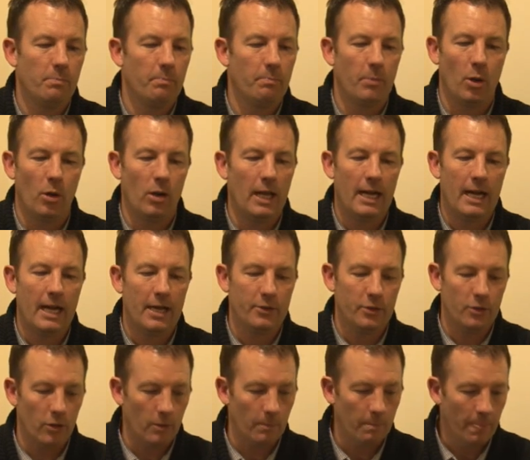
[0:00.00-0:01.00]
bollard
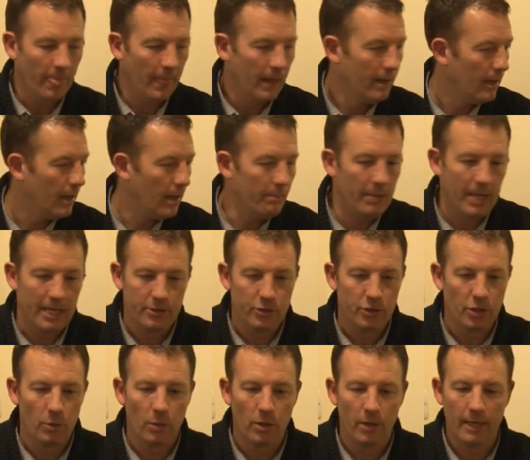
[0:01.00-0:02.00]
or a
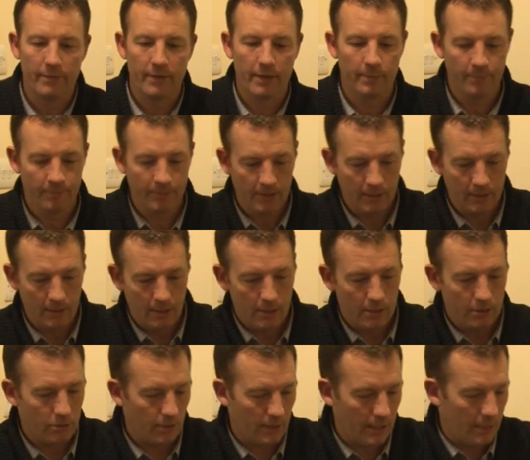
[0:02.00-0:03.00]
bench or whatever.
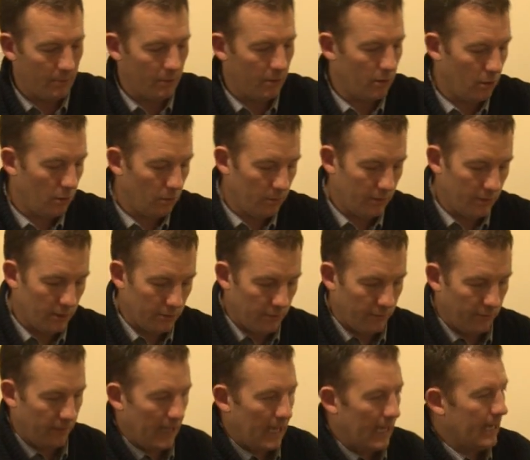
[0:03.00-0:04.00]
So there we go. We've got the
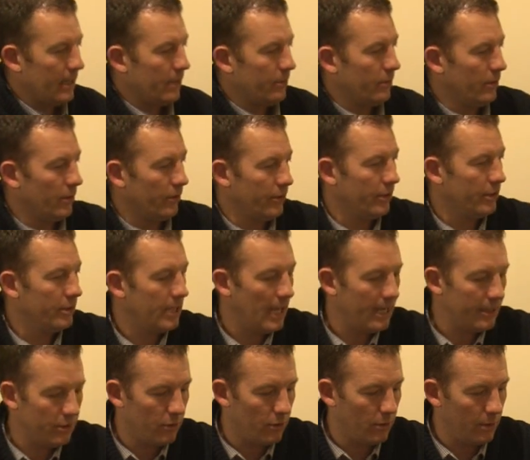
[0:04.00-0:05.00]
flag, we've got the
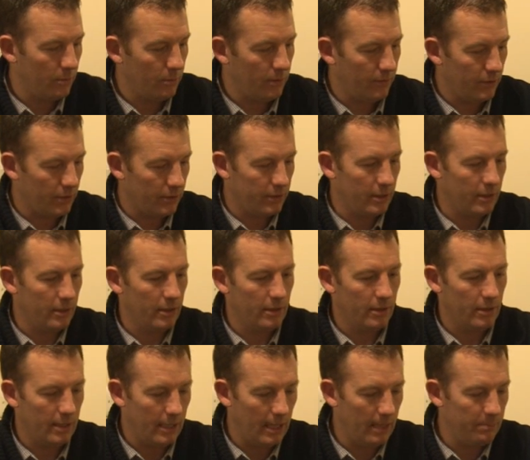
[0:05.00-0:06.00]
tannoy, we've got
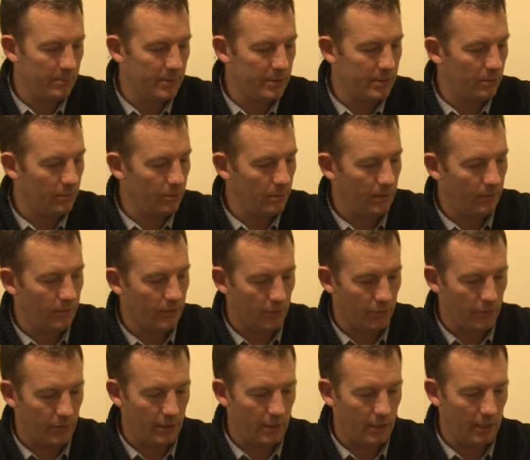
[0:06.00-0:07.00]
the nips, we've
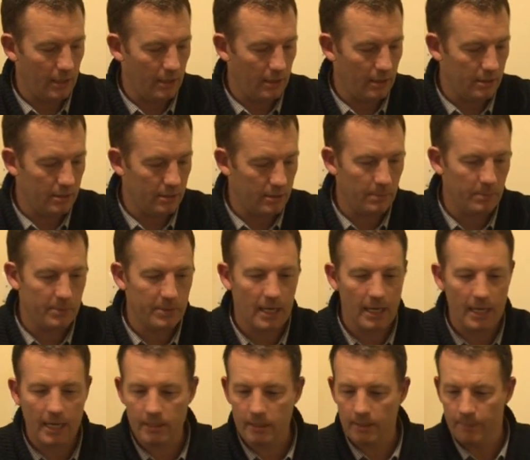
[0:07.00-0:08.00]
got the zip
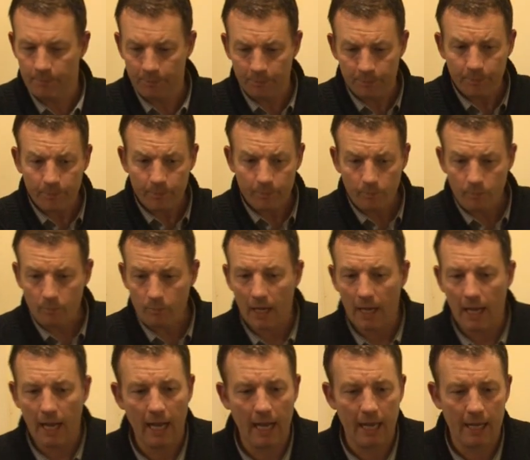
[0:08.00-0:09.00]
ties,
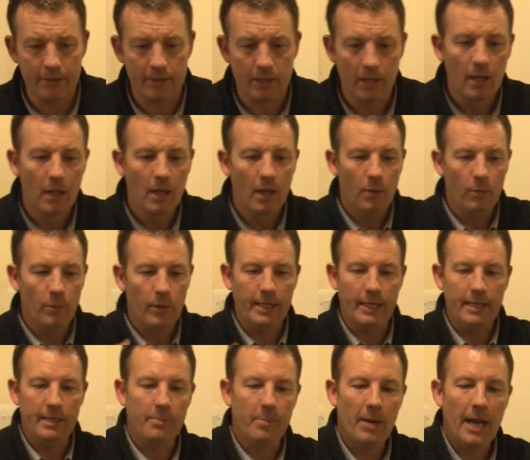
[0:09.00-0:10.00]
and we
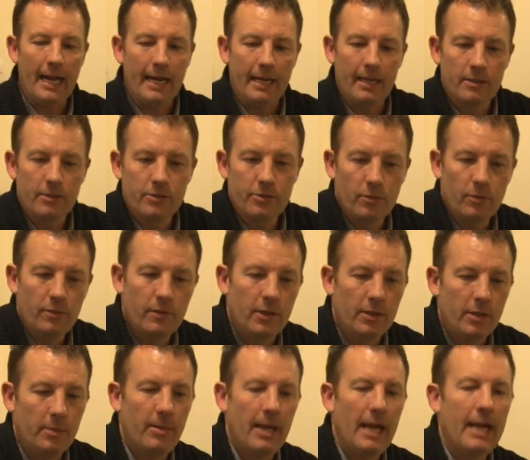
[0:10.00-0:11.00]
need a bag. So we've
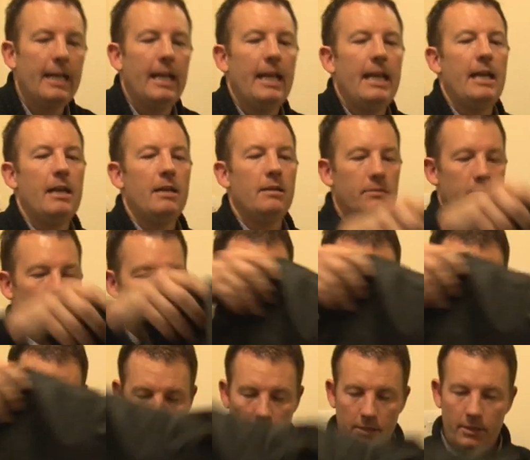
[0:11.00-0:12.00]
got a bag here.
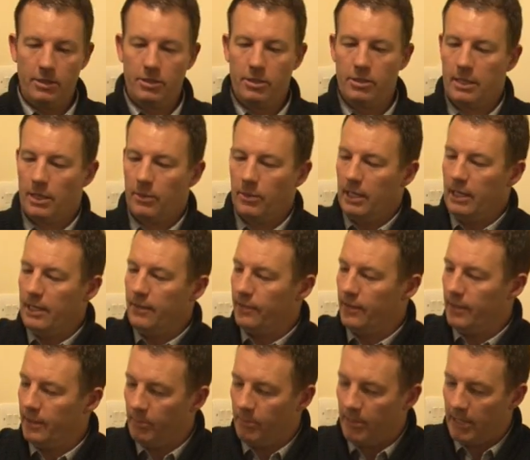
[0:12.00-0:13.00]
This is our
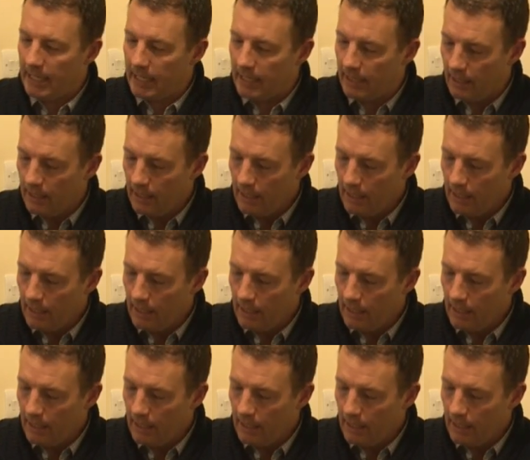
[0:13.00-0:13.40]
leafleting bag.